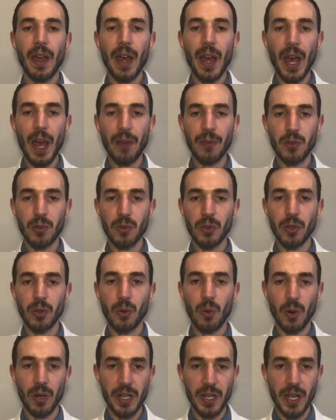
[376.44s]
After the
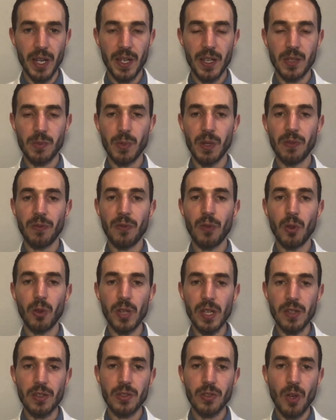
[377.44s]
cornea has been
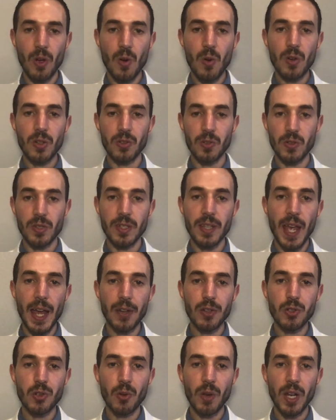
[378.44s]
fully soaked or
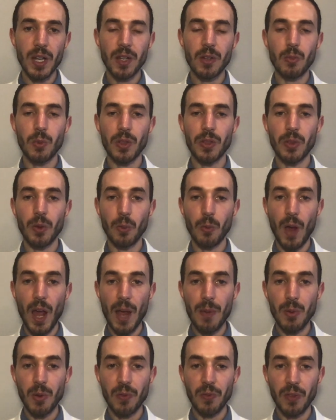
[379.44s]
saturated with the
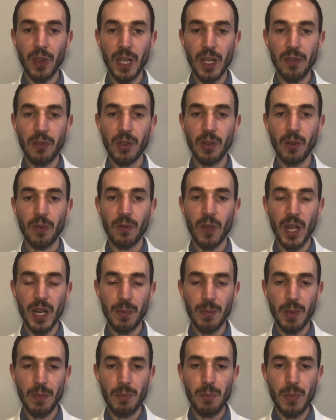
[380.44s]
riboflavin or
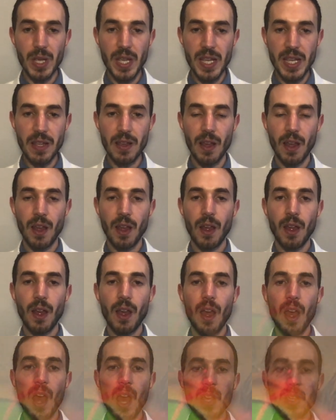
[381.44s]
vitamin B,
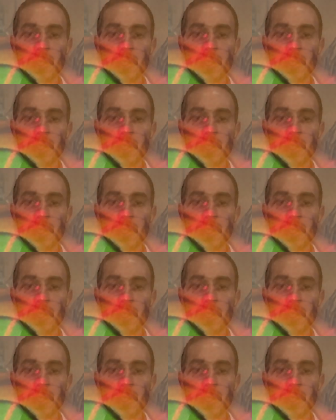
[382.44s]
a